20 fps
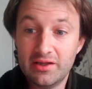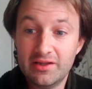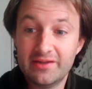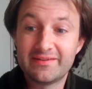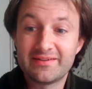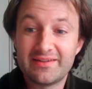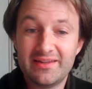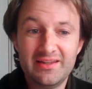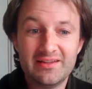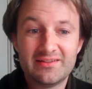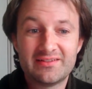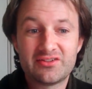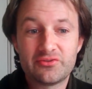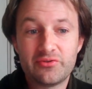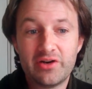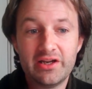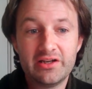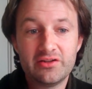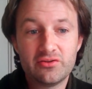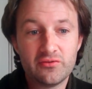it's it's
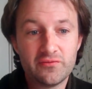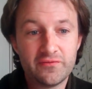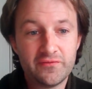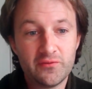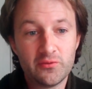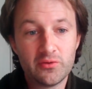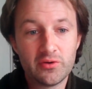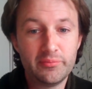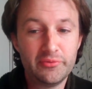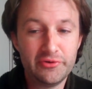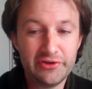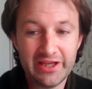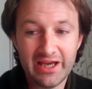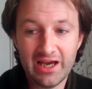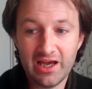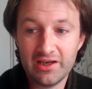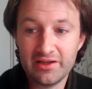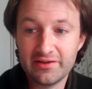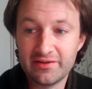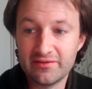trying to form
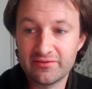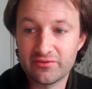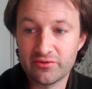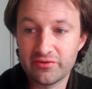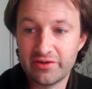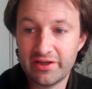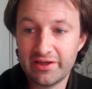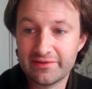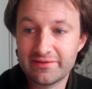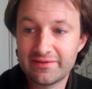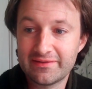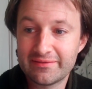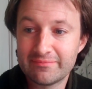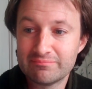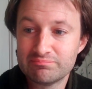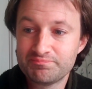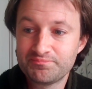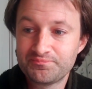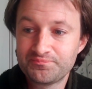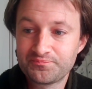reality so that
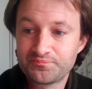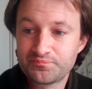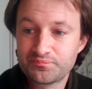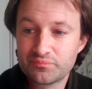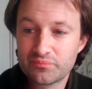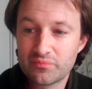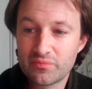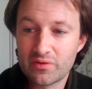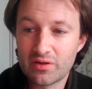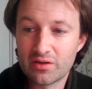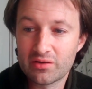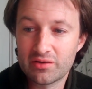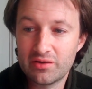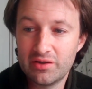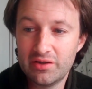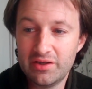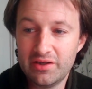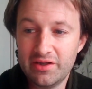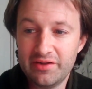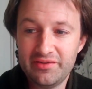
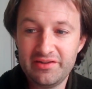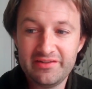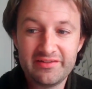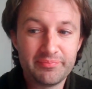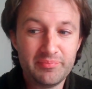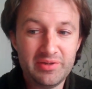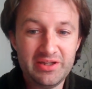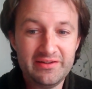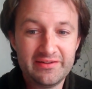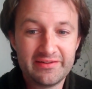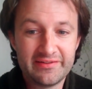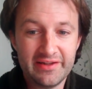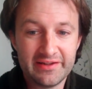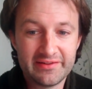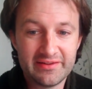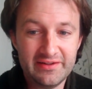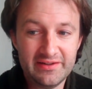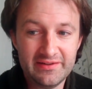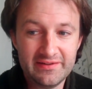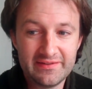uh, this means
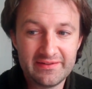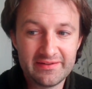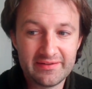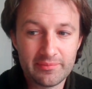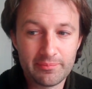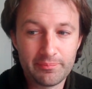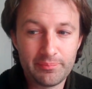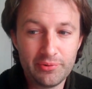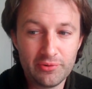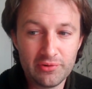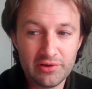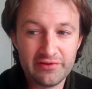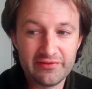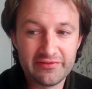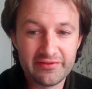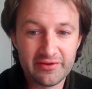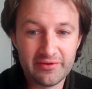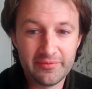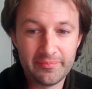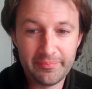that this
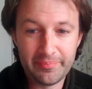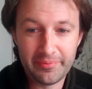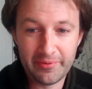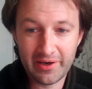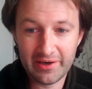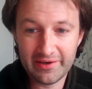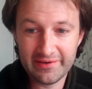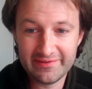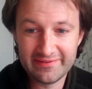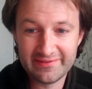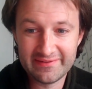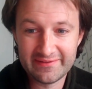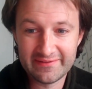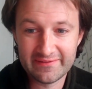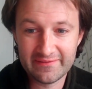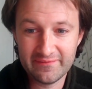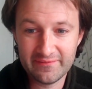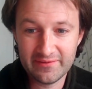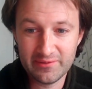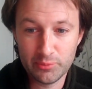Pulitzer Prize
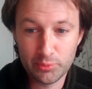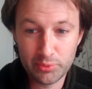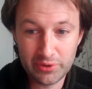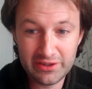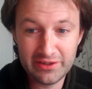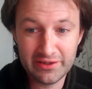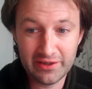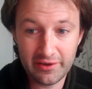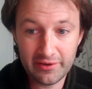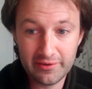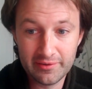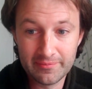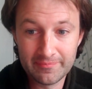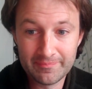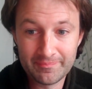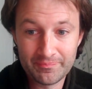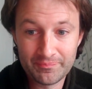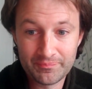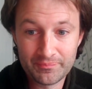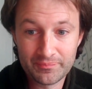winner
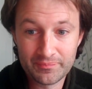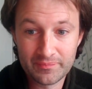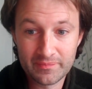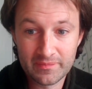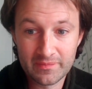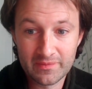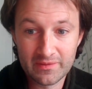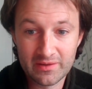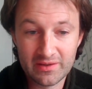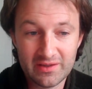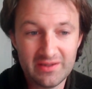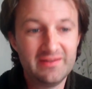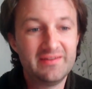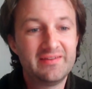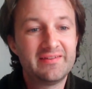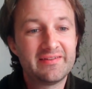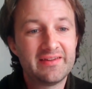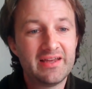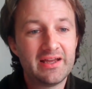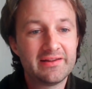he
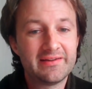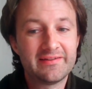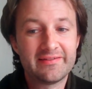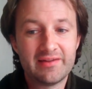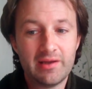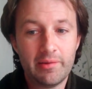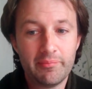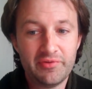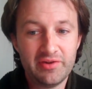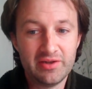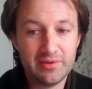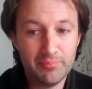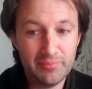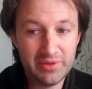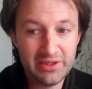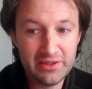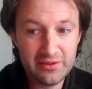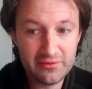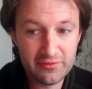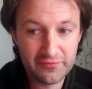said something
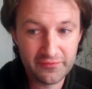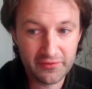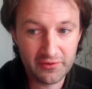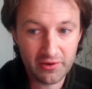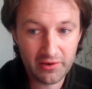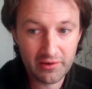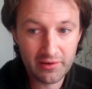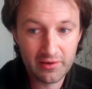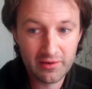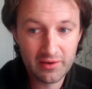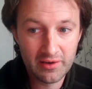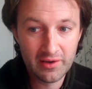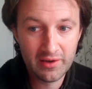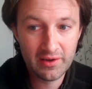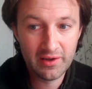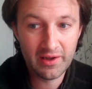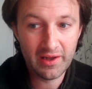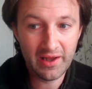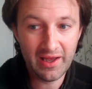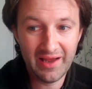meaningful
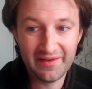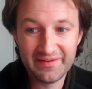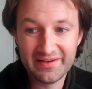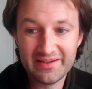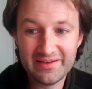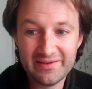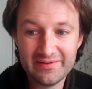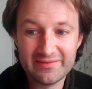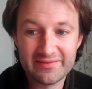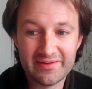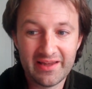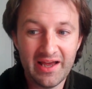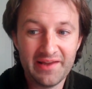and his